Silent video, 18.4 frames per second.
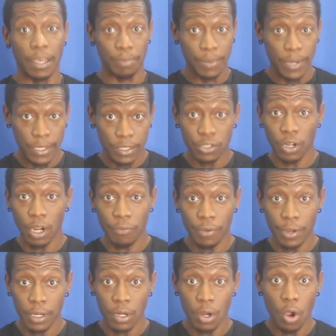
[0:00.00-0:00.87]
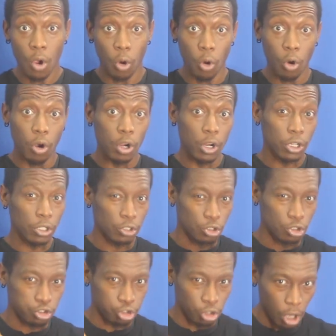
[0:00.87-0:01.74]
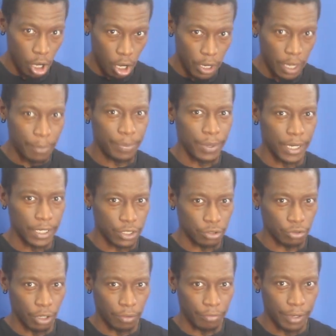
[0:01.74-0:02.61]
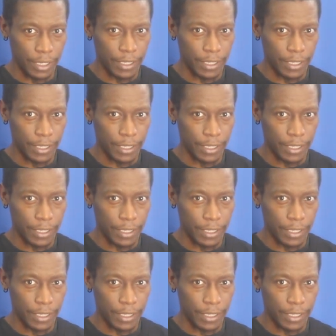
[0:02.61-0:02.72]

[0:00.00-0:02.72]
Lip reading: a picture of it or draw a picture of it.